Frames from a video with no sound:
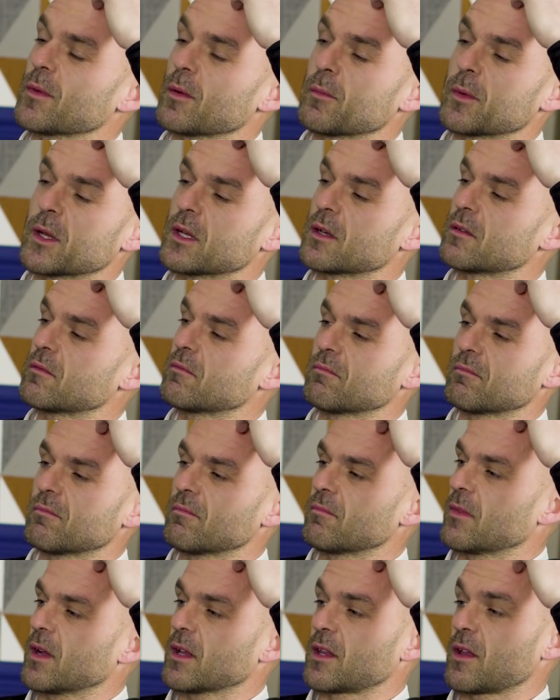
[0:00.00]
I mean,
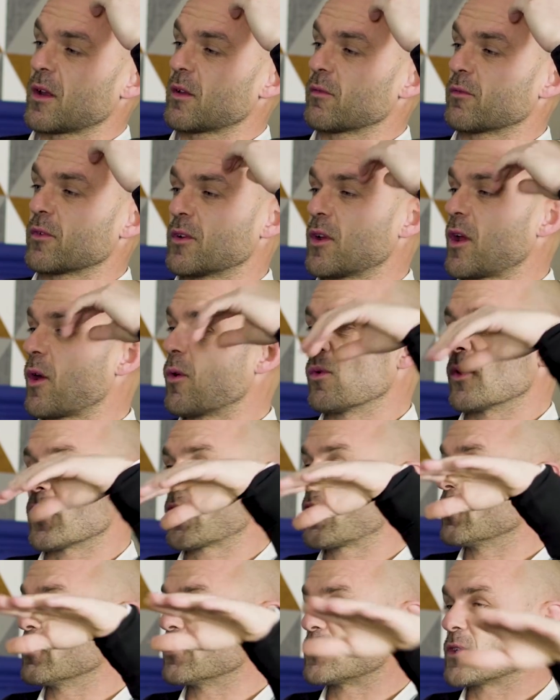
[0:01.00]
I don't even know what the
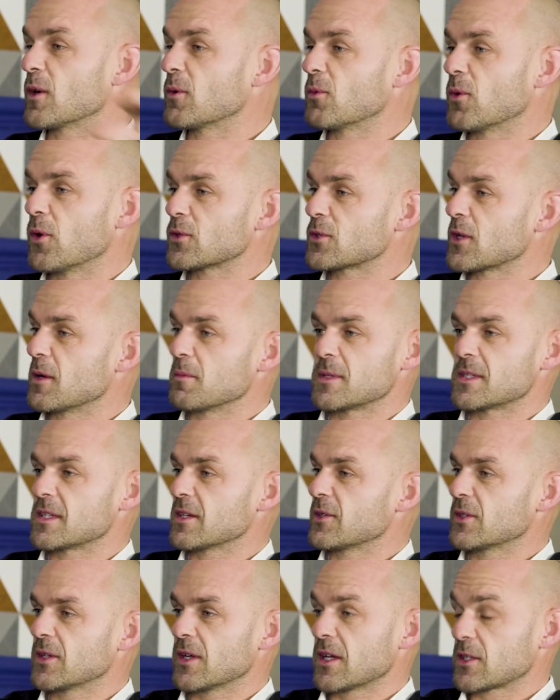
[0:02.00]
contract was. Let me
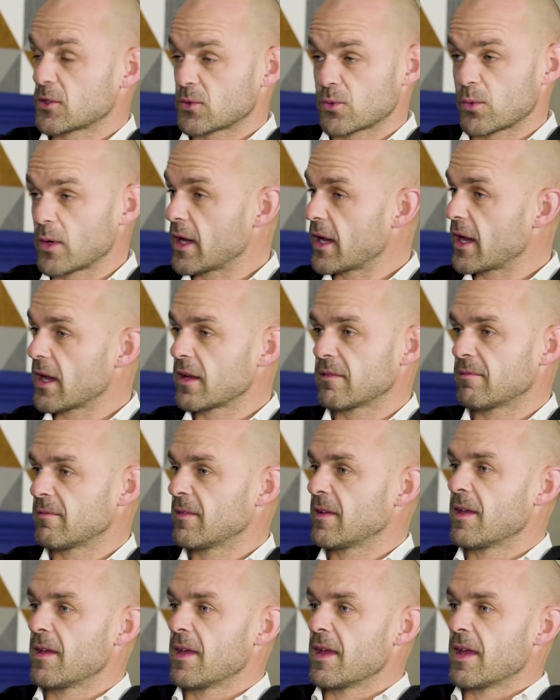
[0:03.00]
tell you. I
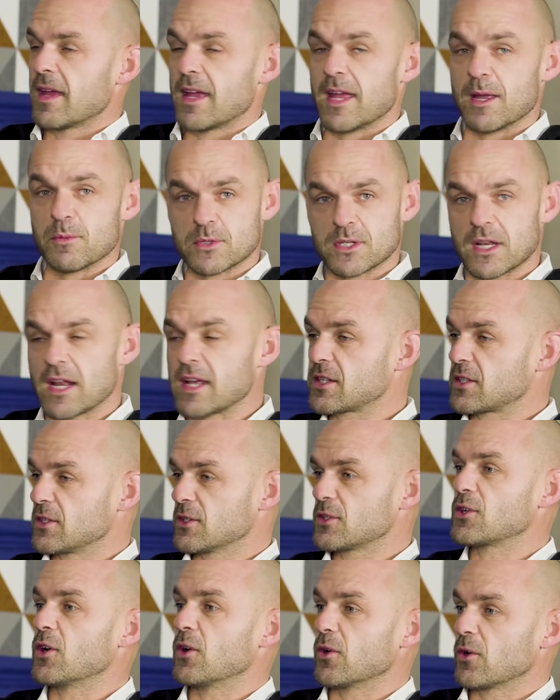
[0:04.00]
swear, it was less
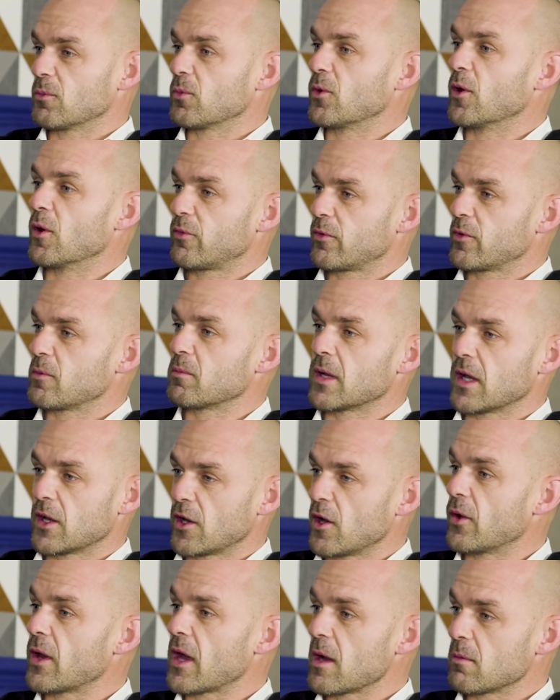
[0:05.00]
than Tottenham were offering me. I
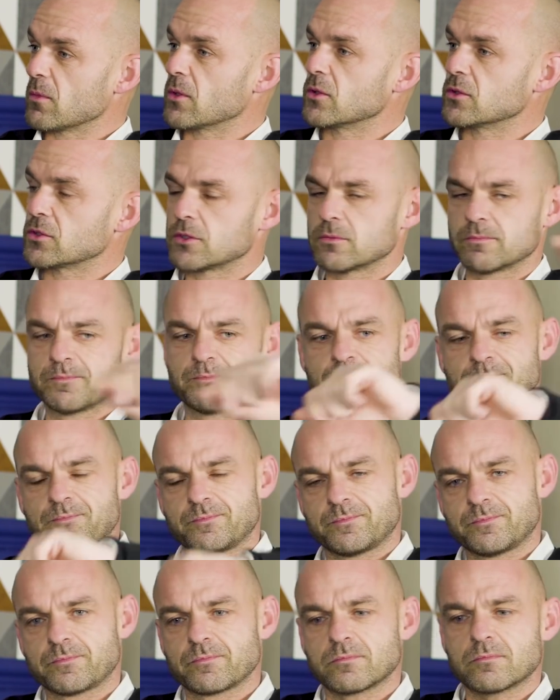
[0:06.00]
know that much.
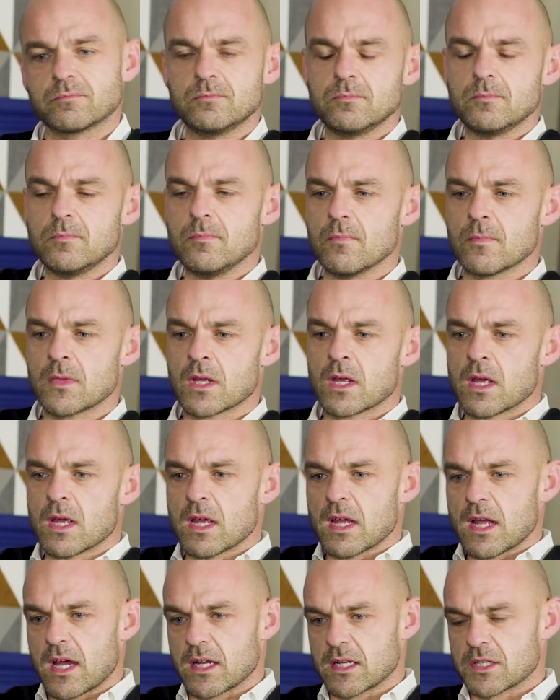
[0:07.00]

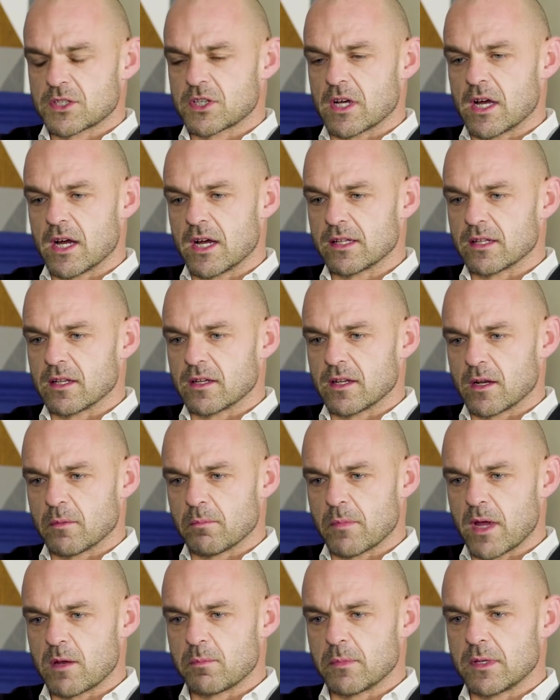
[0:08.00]
And I signed, and then I
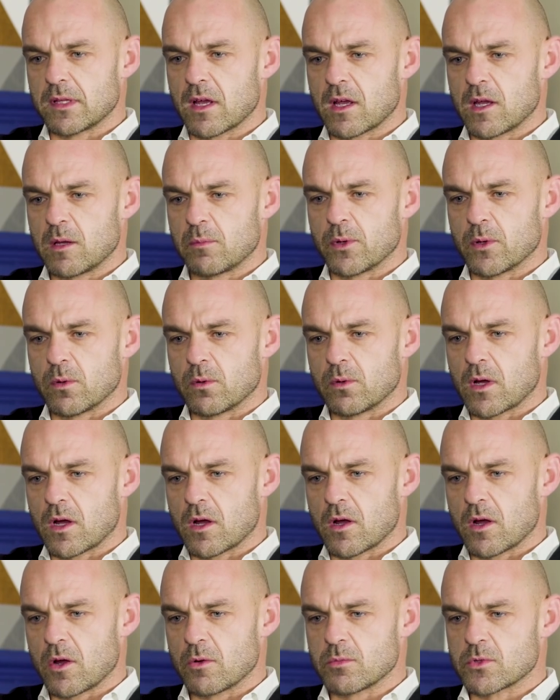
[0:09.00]
made my debut
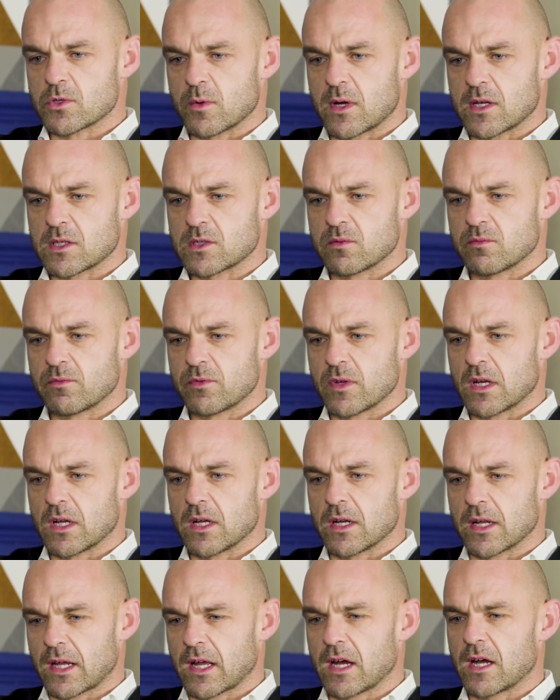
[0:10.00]
at home to Aston
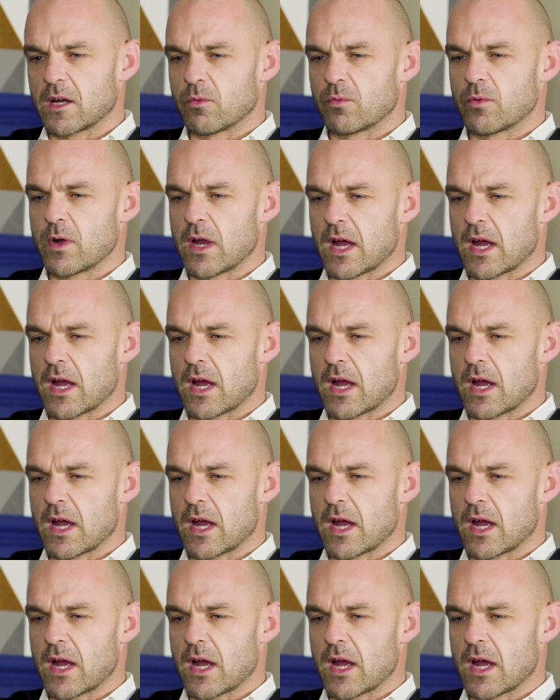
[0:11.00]
Villa, and it kind of